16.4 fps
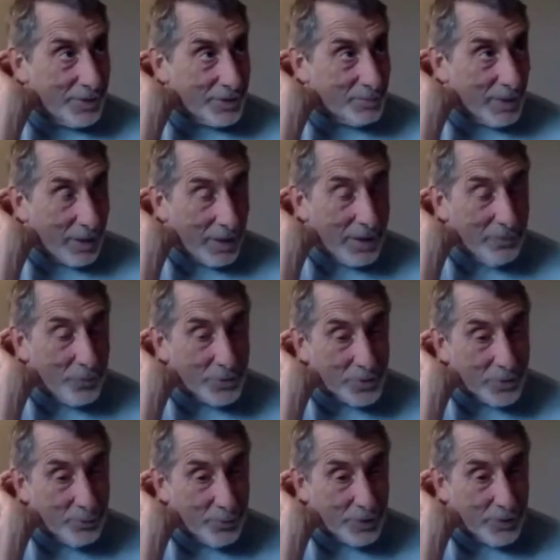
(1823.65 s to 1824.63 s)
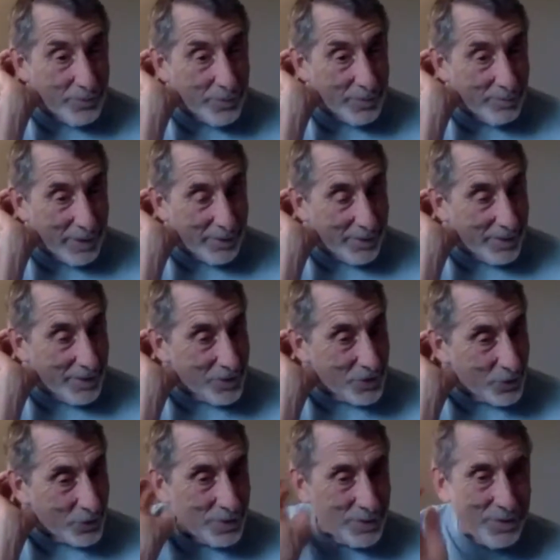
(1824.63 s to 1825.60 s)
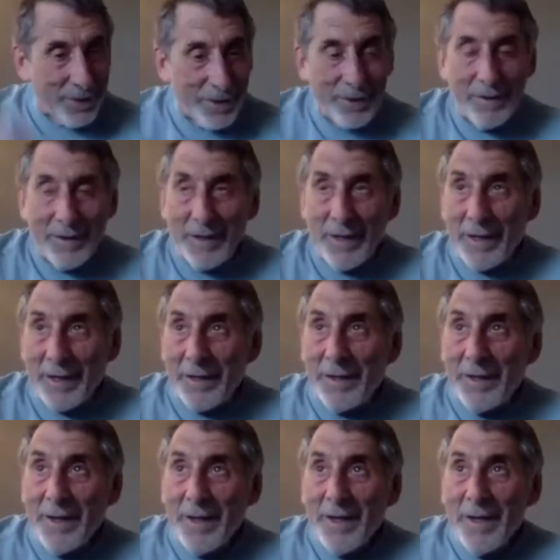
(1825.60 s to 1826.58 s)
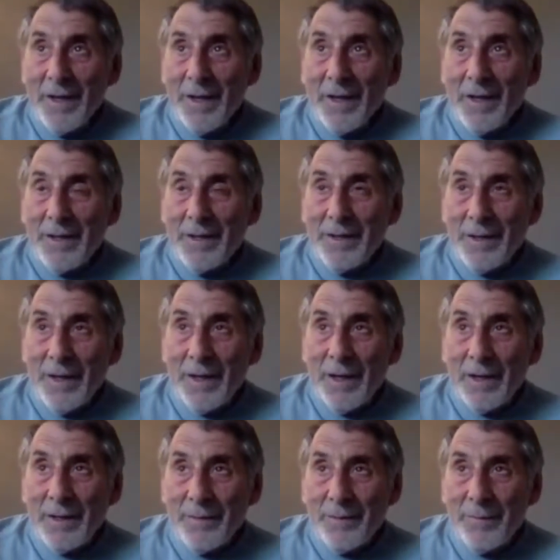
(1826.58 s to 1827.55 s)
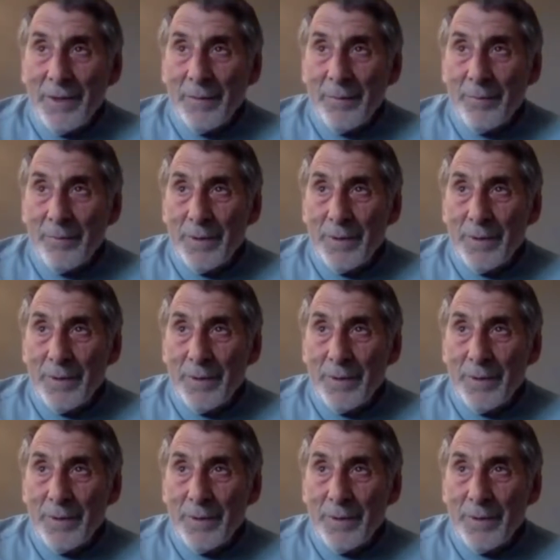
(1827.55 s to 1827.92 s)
My life wasn't brief, but the history's there. And yeah, people.